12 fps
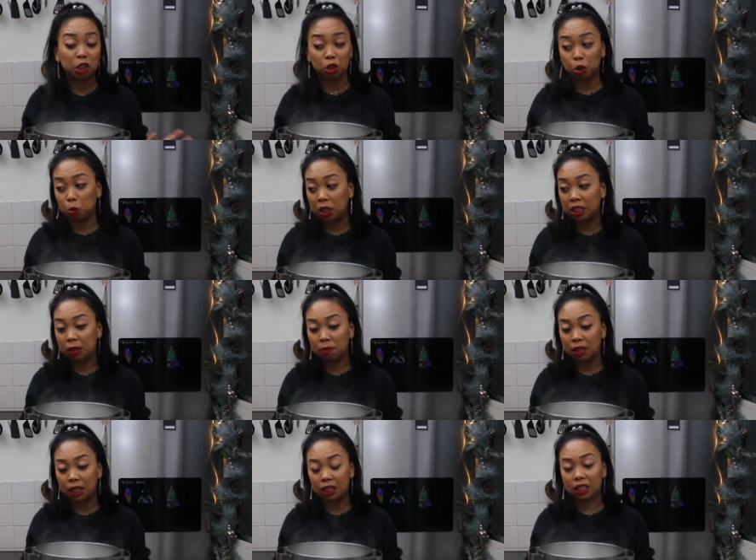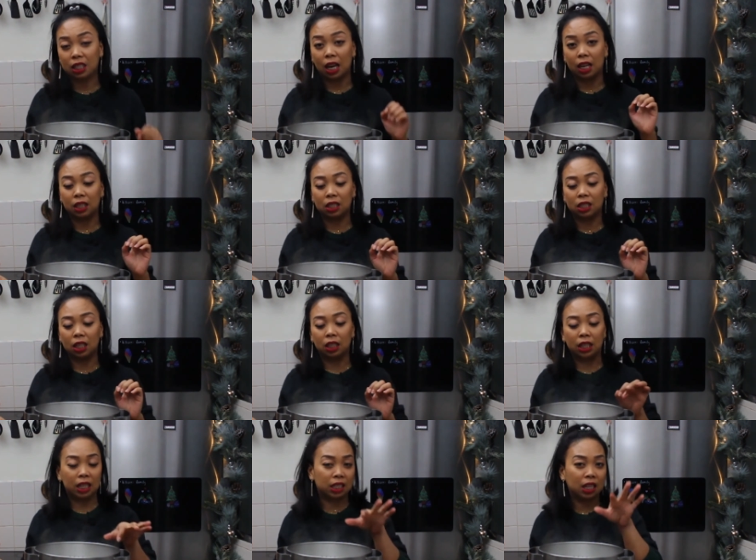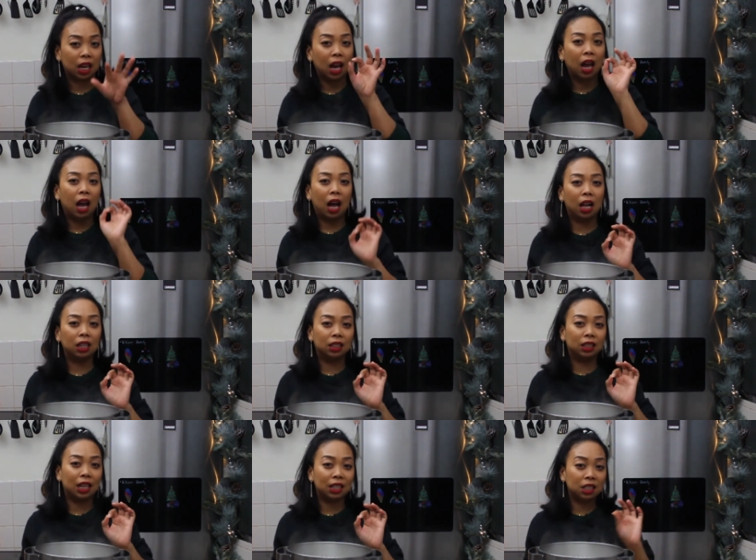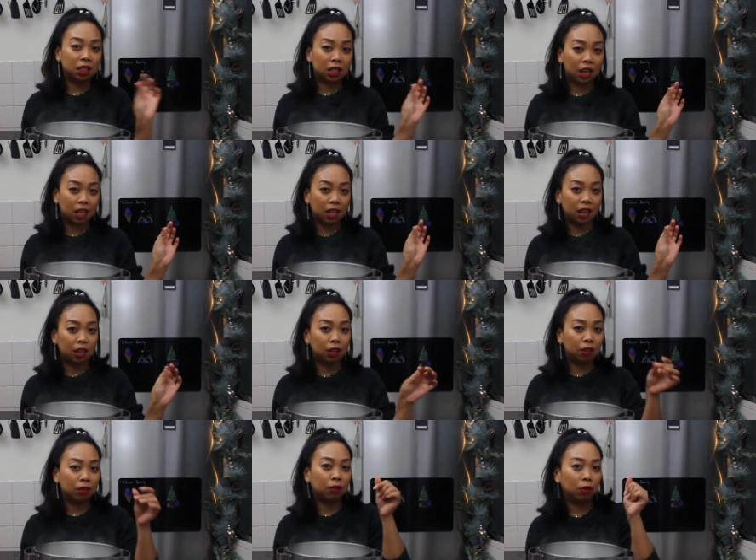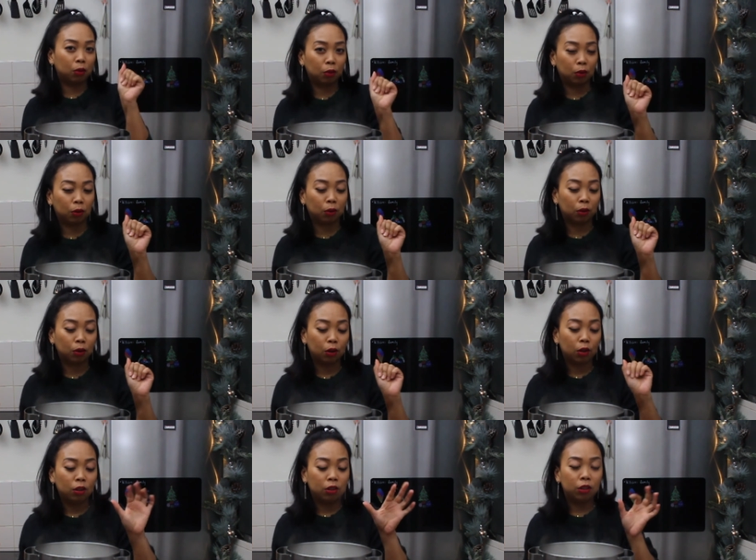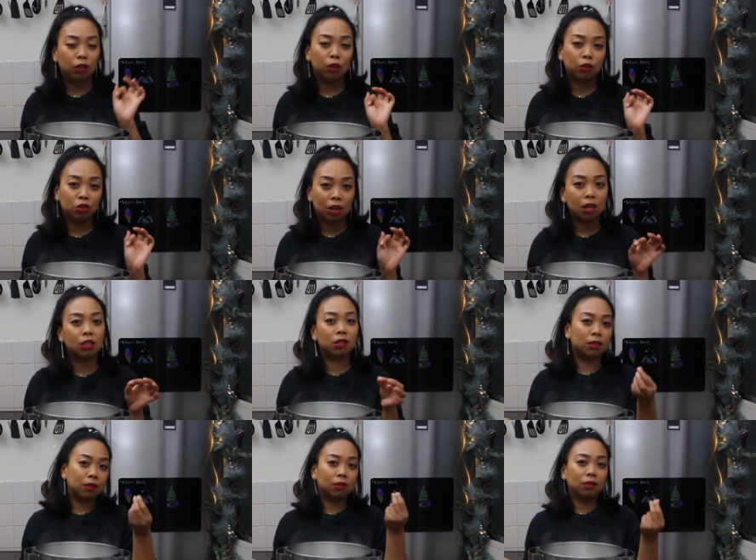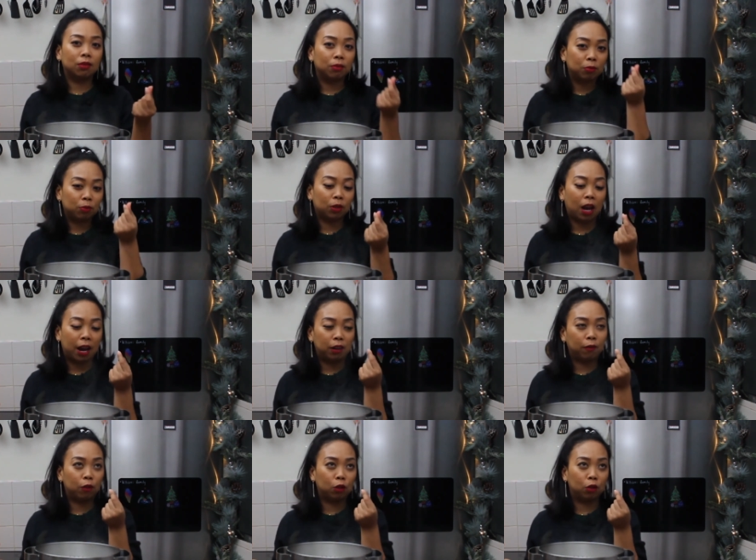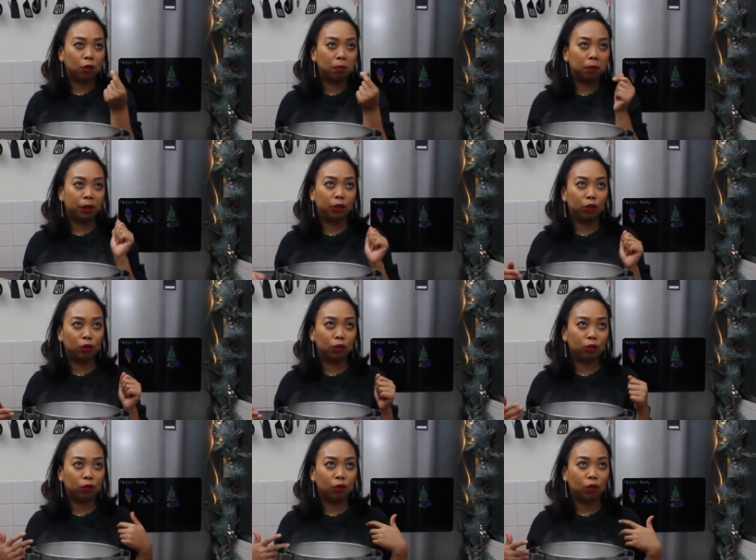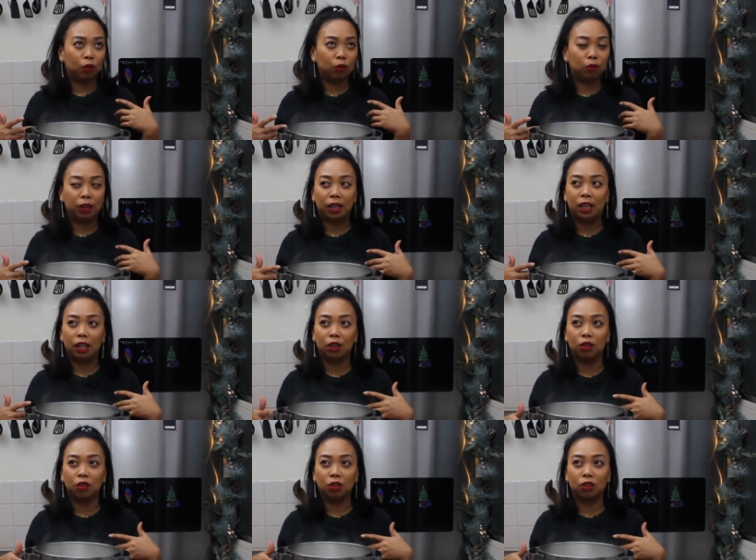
to 20 minutes until it's al dente, or you know, just kind of cooked but not really cooked.